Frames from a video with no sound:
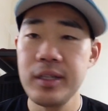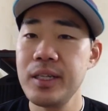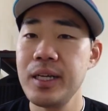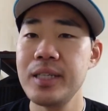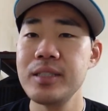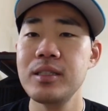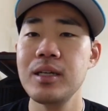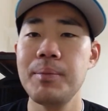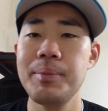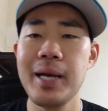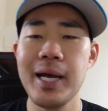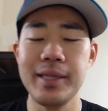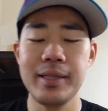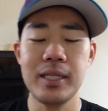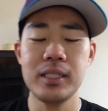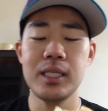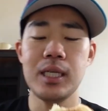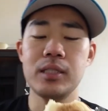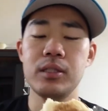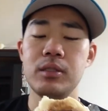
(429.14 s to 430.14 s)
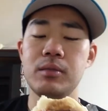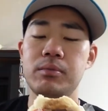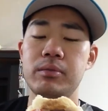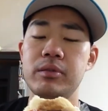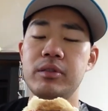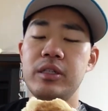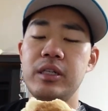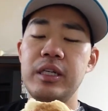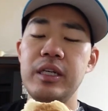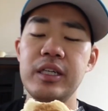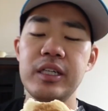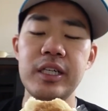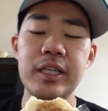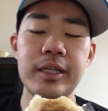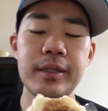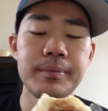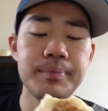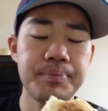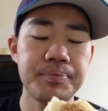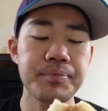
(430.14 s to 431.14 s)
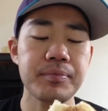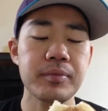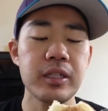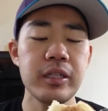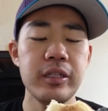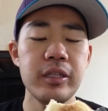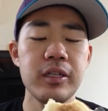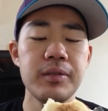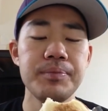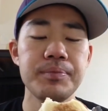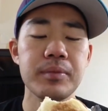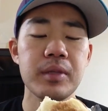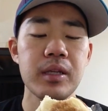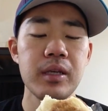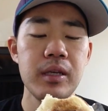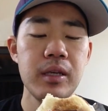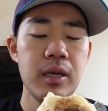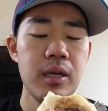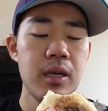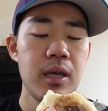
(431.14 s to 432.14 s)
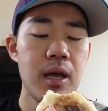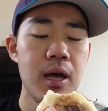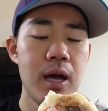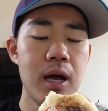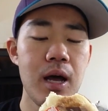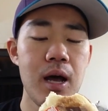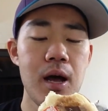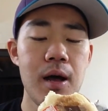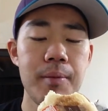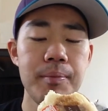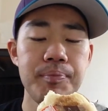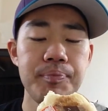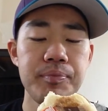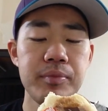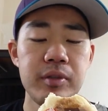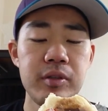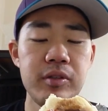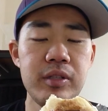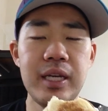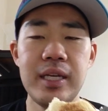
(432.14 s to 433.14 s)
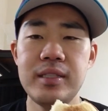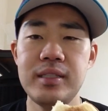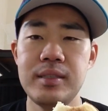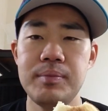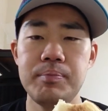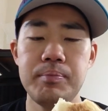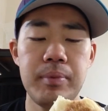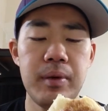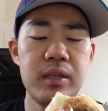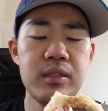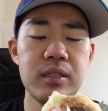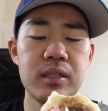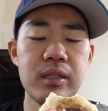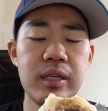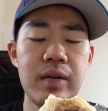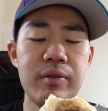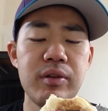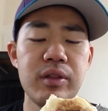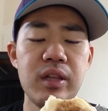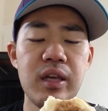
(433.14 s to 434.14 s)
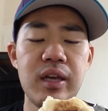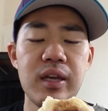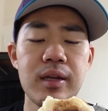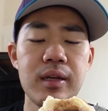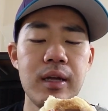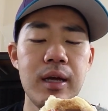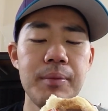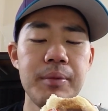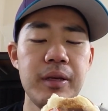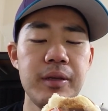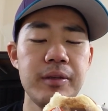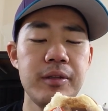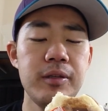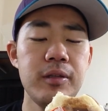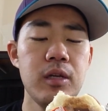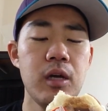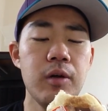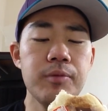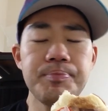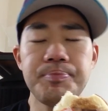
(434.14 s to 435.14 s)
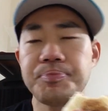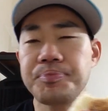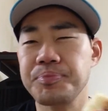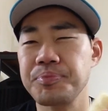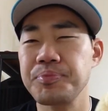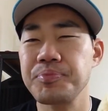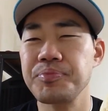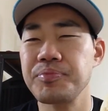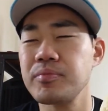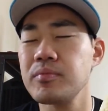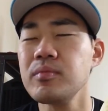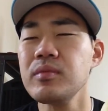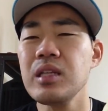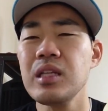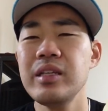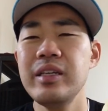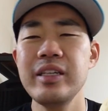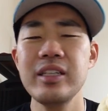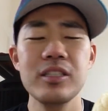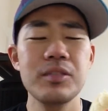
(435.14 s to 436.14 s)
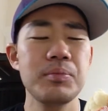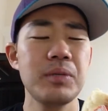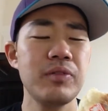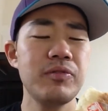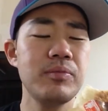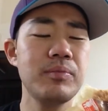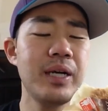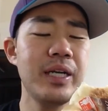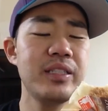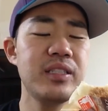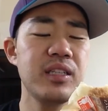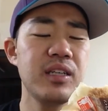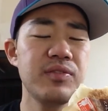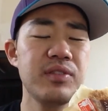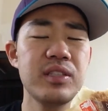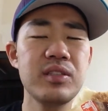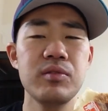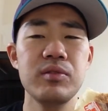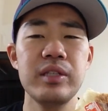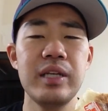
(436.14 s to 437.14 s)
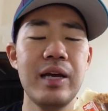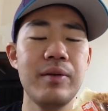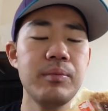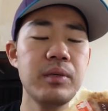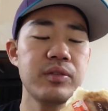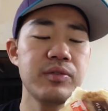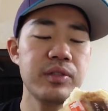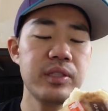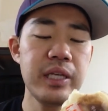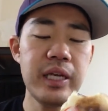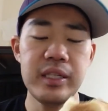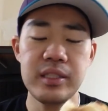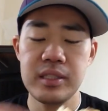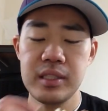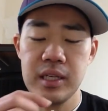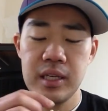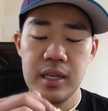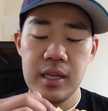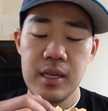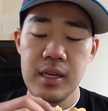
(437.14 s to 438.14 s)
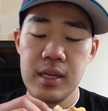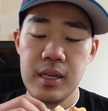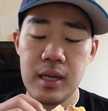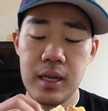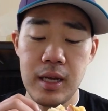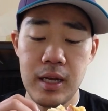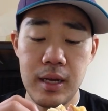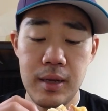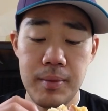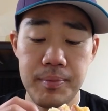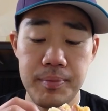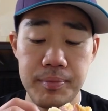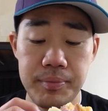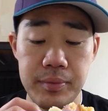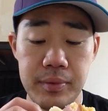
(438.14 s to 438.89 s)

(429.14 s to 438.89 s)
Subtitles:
That's not bad. That's actually pretty good. You taste basically everything. I mean, English muffin by itself doesn't really have much of a taste. But